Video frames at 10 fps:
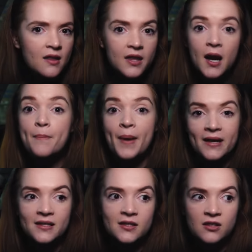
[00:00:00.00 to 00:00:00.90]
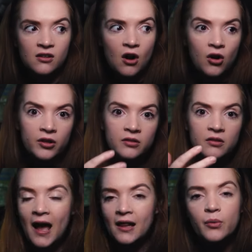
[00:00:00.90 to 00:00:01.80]
that are based on
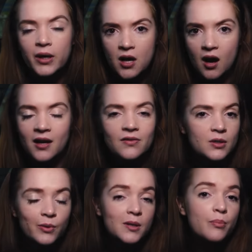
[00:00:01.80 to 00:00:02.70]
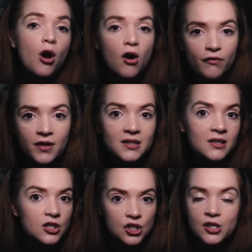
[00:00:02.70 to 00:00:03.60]
Halloween night. This one's a perfect
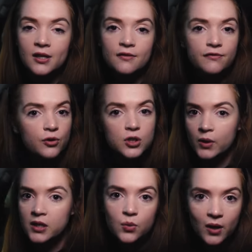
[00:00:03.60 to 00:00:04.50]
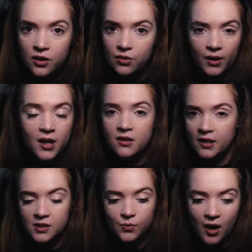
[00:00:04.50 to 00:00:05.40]
addition for 2023.
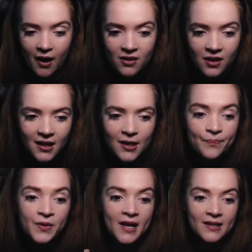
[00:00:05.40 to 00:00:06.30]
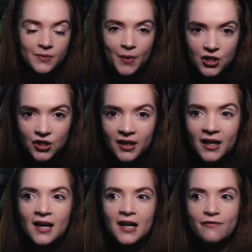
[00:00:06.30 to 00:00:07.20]
That's what I think,
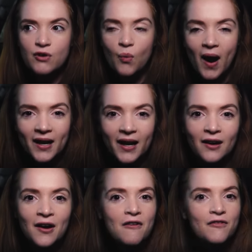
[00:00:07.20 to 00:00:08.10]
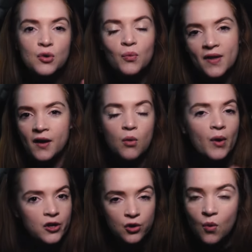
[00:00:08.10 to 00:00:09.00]
especially if you're waiting for the weather
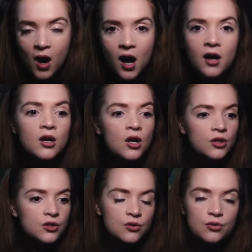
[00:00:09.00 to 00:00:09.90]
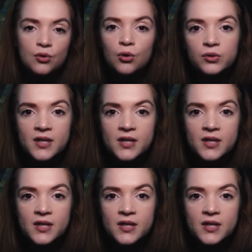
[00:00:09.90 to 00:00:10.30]
where you are to cool